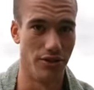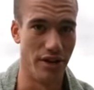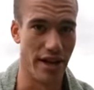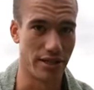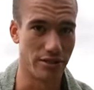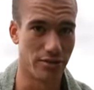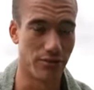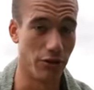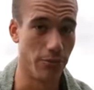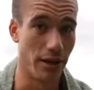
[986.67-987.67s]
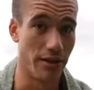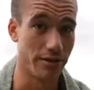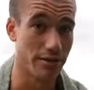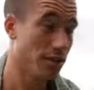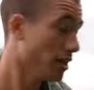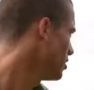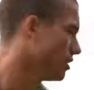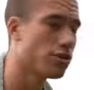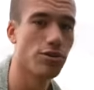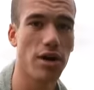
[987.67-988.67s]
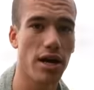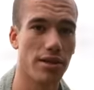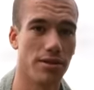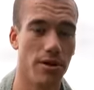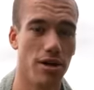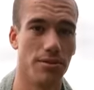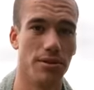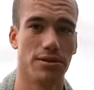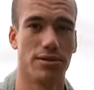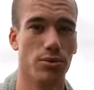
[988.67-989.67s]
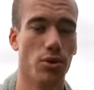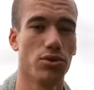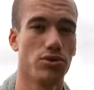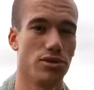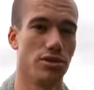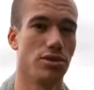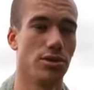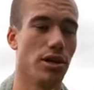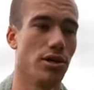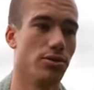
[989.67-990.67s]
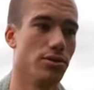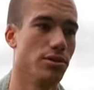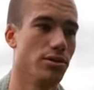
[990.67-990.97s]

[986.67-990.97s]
the next few months. It's all right at the moment, the water isn't too cold.